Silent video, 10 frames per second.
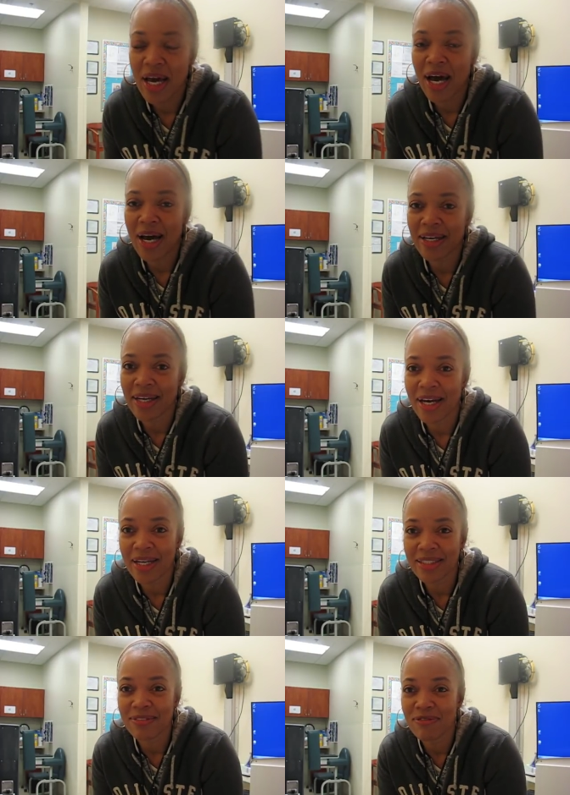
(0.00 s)
I
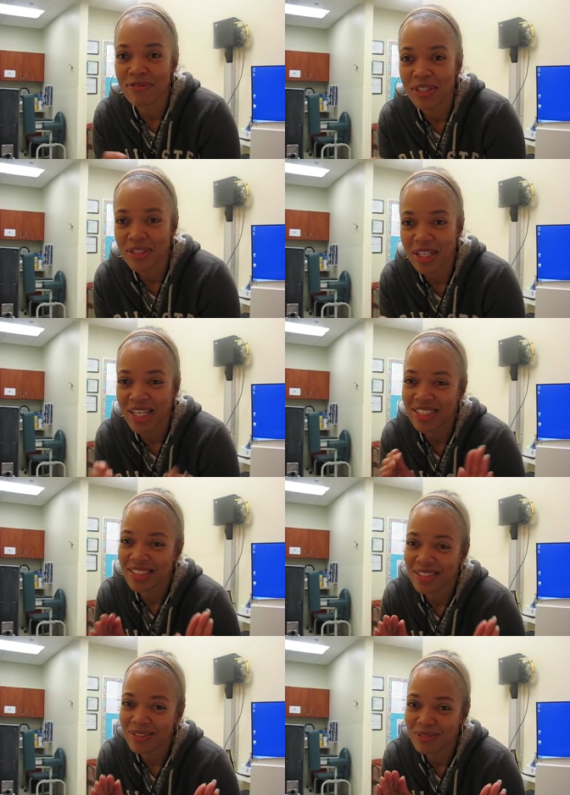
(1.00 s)
kind of feel like
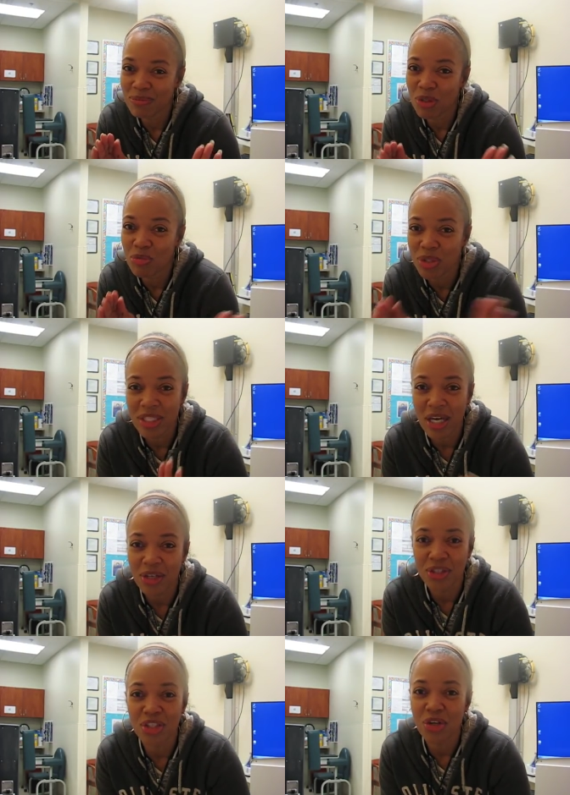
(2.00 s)
mm, you're really
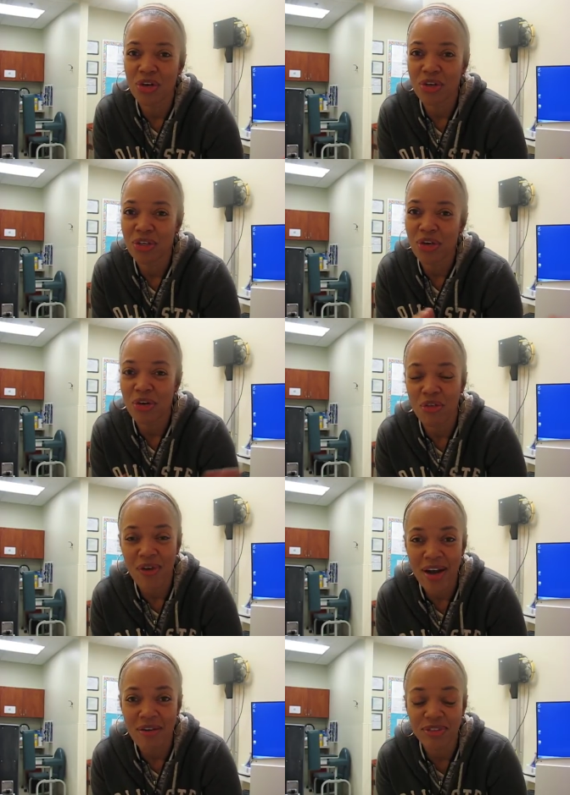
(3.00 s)
not going to learn your
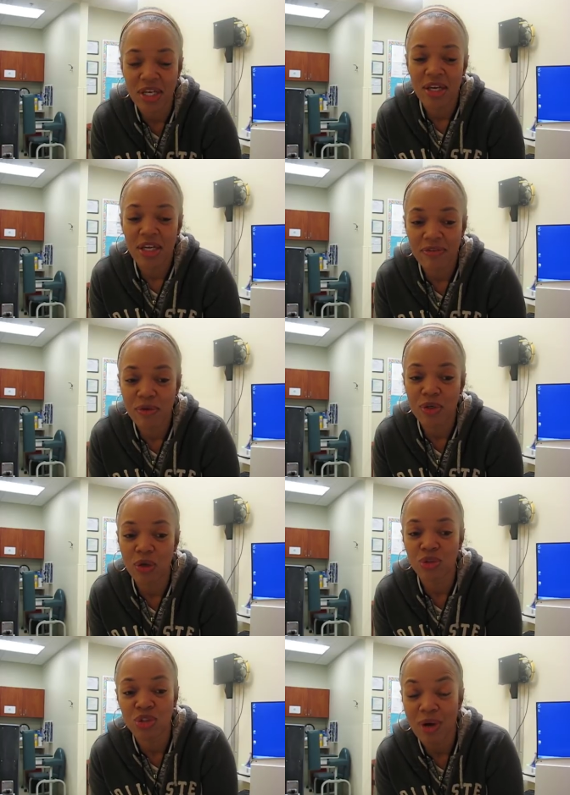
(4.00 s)
craft if you
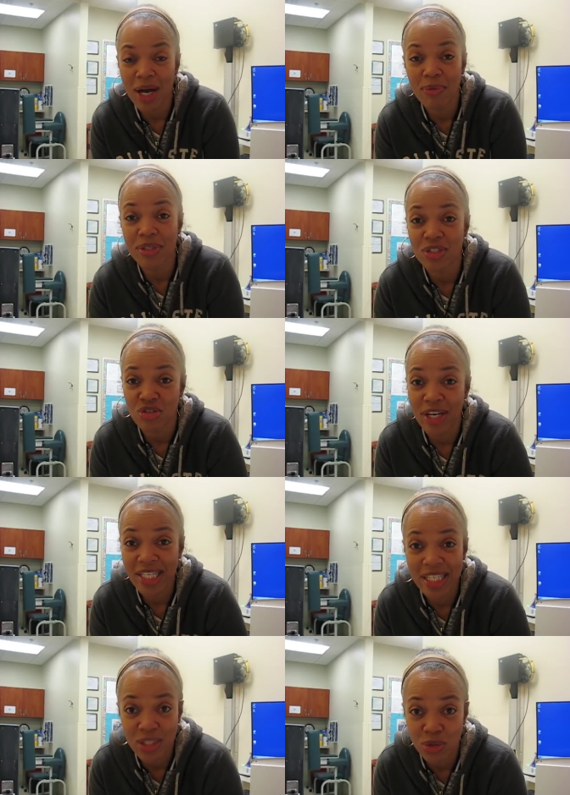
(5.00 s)
don't try with
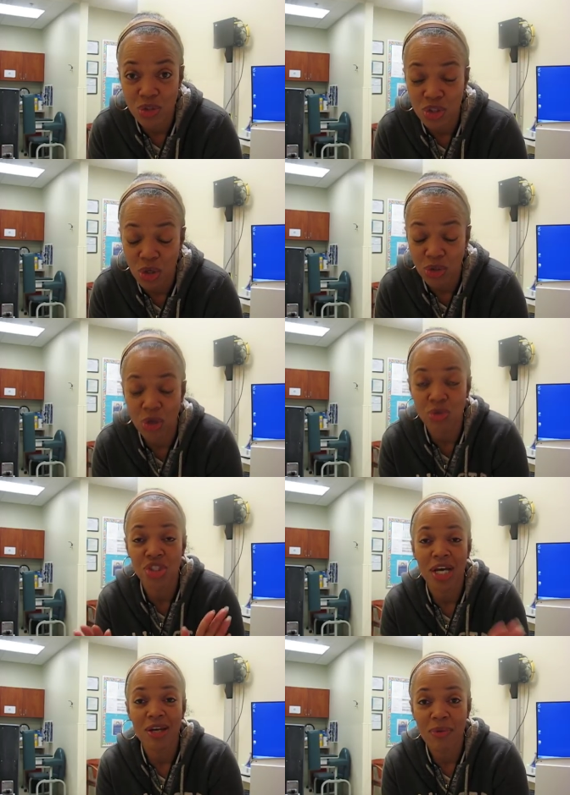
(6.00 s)
straight needles. So don't
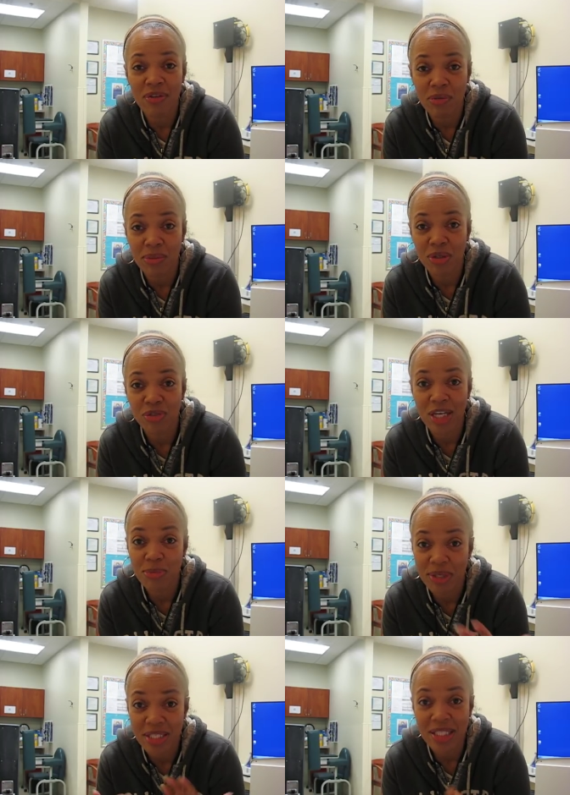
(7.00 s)
shy away from
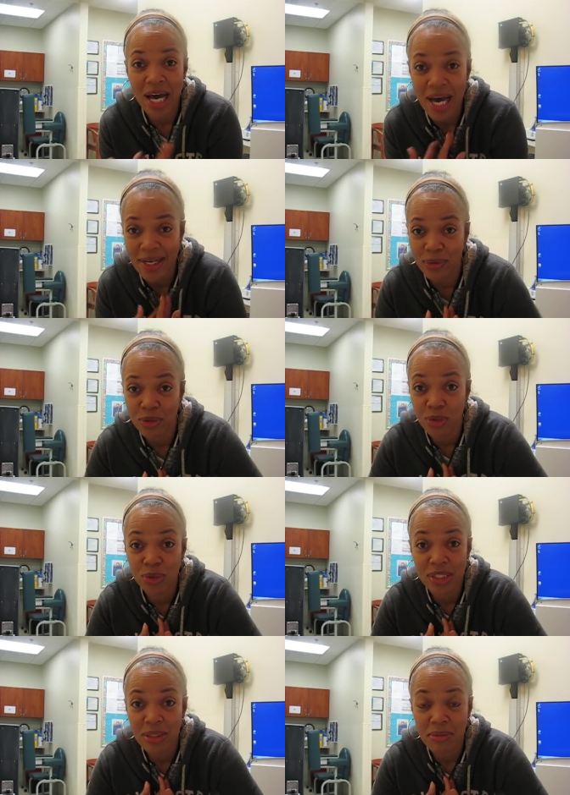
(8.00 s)
butterflies, because I don't
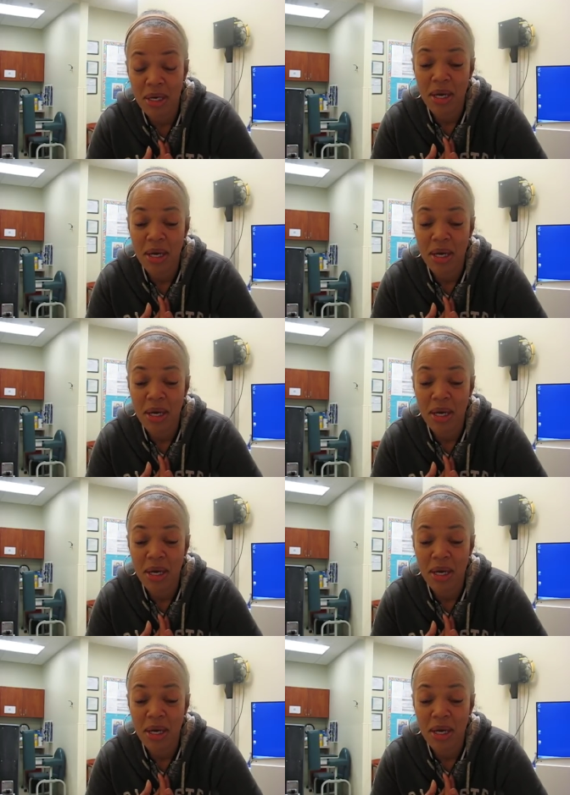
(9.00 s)
use them,